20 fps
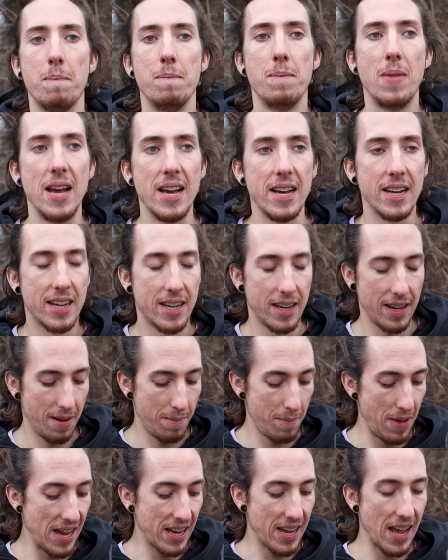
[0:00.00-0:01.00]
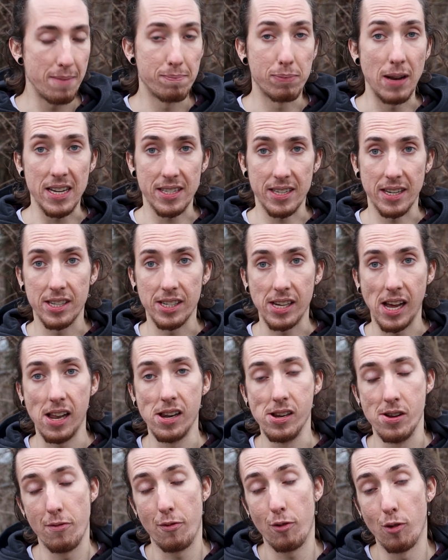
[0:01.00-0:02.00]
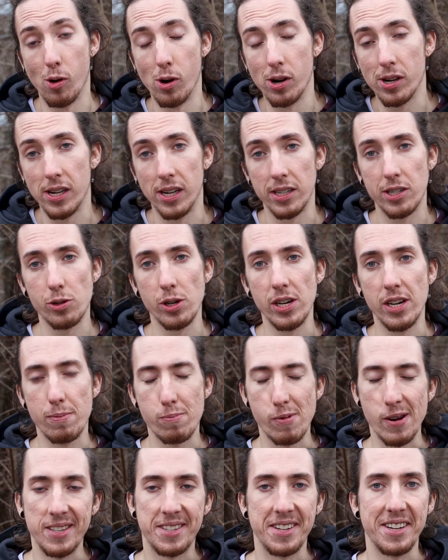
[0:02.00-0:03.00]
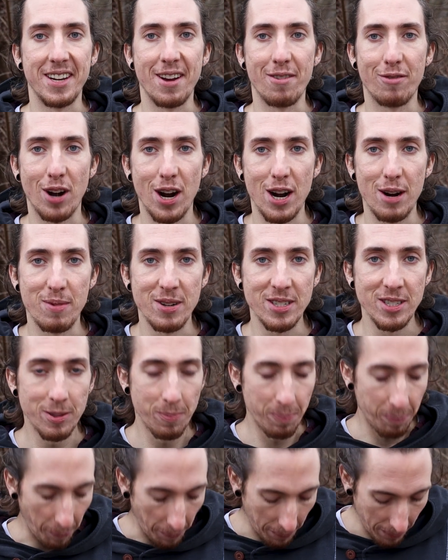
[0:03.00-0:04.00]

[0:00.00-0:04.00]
make, make a plastic scanner for the 3D printing environment.